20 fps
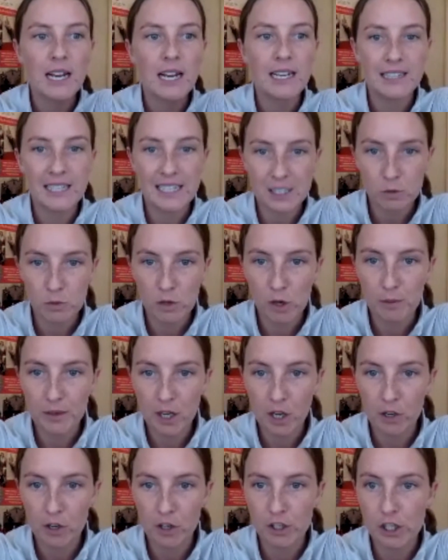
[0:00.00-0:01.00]
This will be
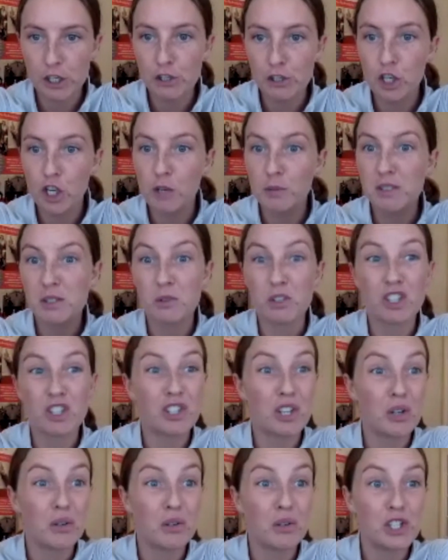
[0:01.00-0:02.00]
going on YouTube. So as
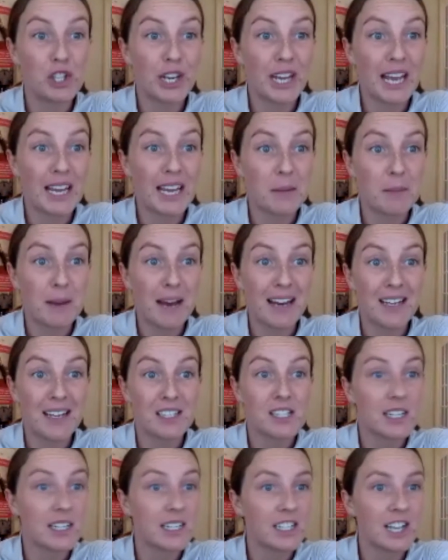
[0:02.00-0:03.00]
soon as you get your
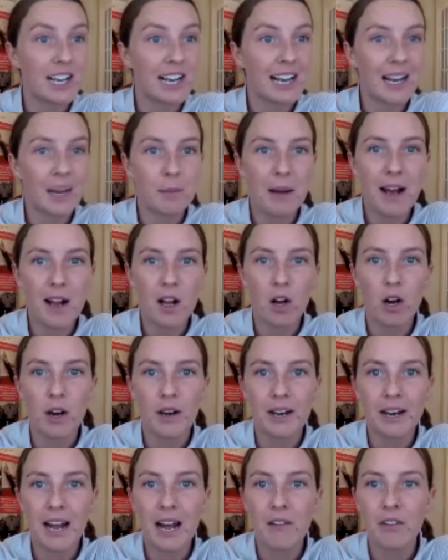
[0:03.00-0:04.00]
band, you can click back
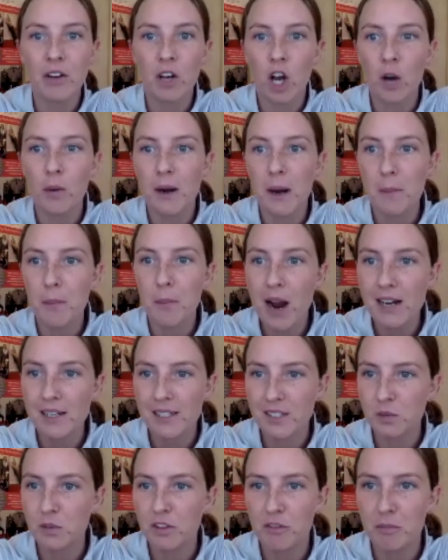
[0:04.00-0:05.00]
on and have a go and a
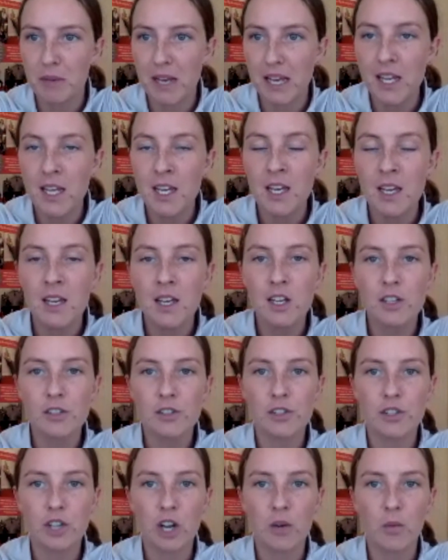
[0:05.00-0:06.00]
practice with me.
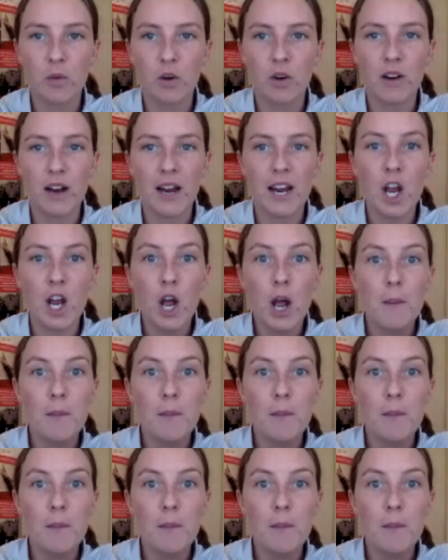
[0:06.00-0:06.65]
So don't worry.